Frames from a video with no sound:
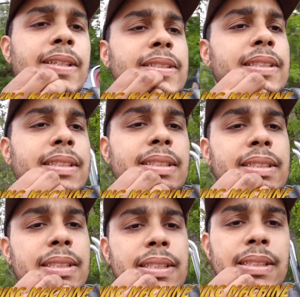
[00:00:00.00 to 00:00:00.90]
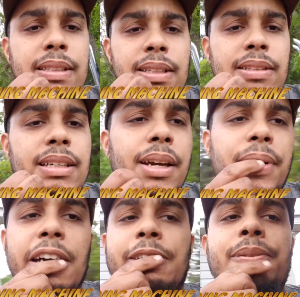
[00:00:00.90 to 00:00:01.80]
Let's see. Okay, we
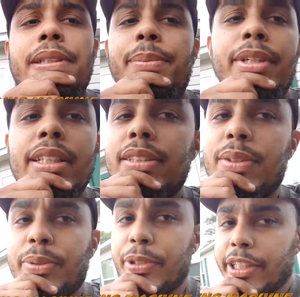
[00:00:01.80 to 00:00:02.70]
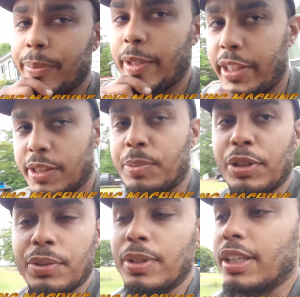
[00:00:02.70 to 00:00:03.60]
got 20 minutes, so we're gonna have to make this pretty
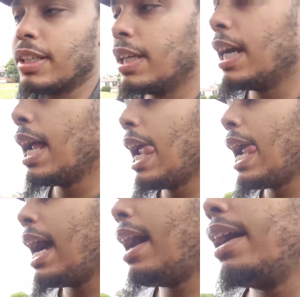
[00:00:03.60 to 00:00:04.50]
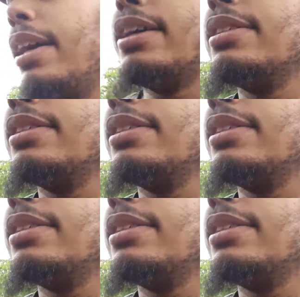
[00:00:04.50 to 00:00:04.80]
quick. All right, y'all.